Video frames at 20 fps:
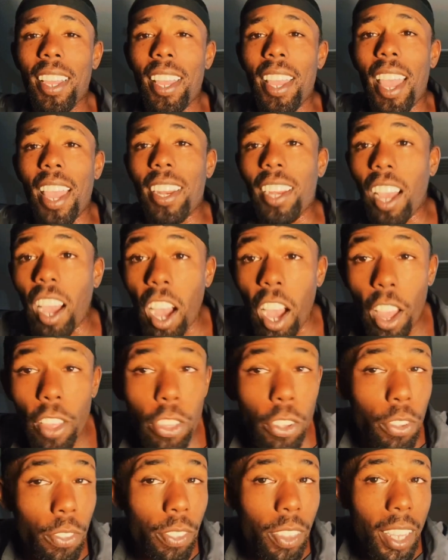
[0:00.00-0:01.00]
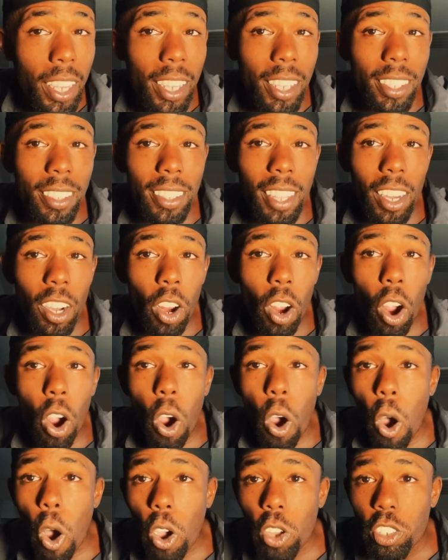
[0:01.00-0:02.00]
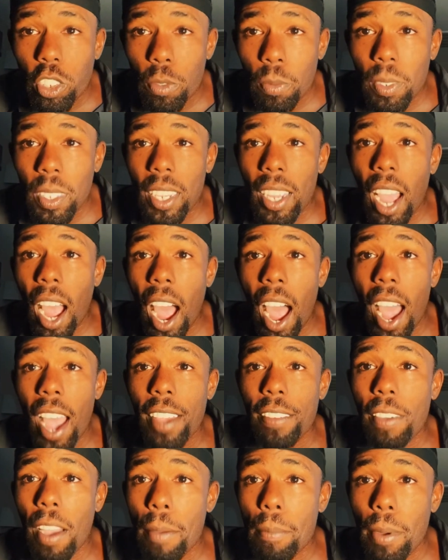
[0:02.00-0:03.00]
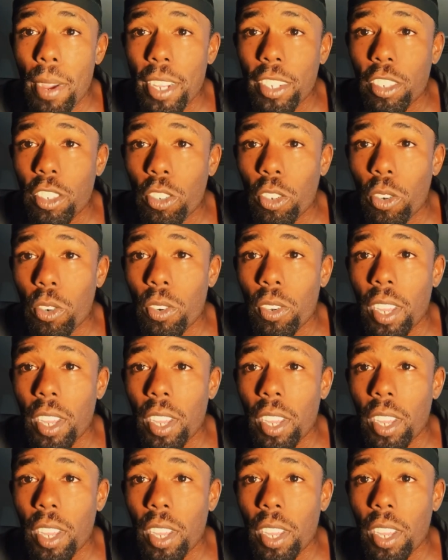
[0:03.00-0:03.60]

and other things that are awesomely high vibrational